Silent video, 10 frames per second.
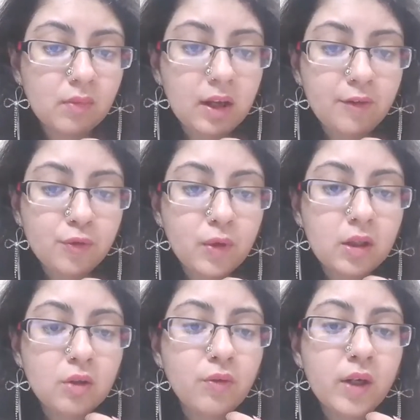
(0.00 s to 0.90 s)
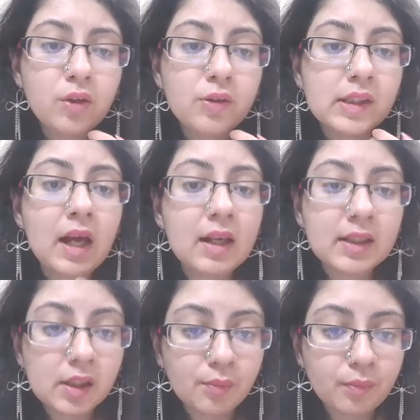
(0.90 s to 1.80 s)
left with no
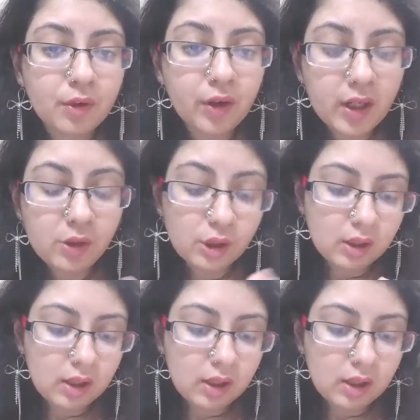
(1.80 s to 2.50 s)
enthusiasm, right?